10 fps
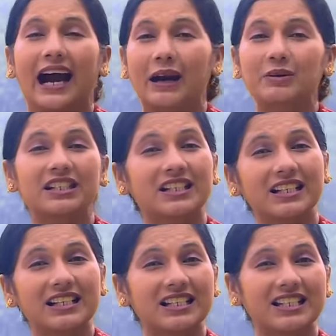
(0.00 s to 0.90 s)
I was
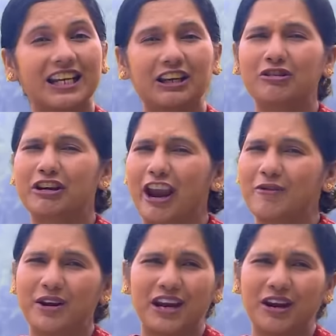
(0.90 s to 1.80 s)
thirsty, you
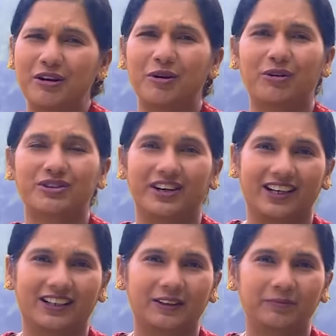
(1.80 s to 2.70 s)
gave me no
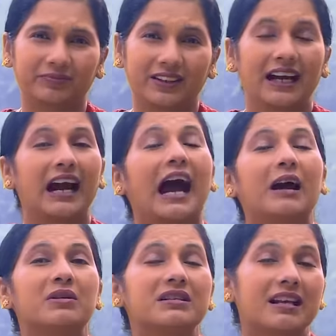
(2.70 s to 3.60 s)
drink.
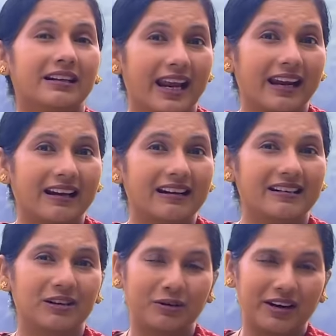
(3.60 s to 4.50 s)
I was
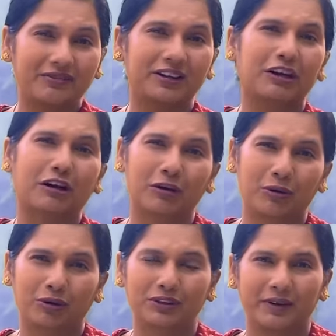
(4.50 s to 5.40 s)
naked, you never
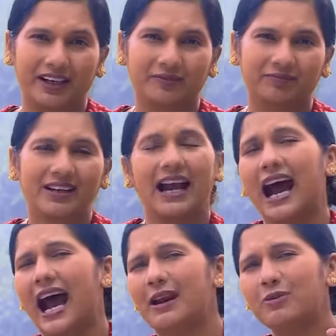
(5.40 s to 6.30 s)
clothed me.
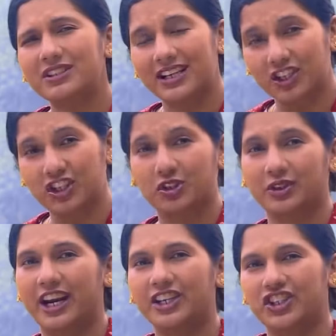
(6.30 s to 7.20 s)
I was a
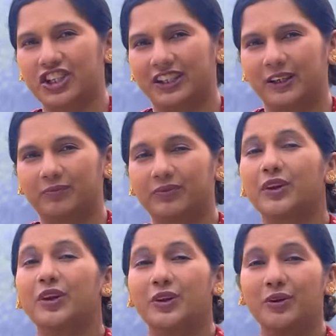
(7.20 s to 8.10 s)
stranger,
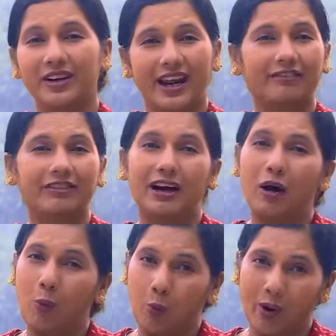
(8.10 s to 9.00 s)
you
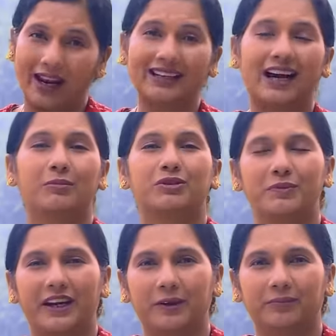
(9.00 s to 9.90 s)
never
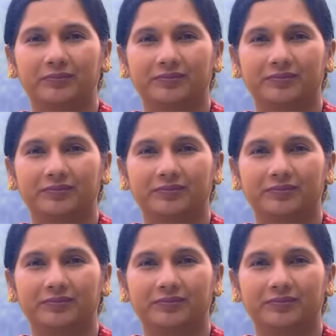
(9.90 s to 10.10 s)
welcomed me.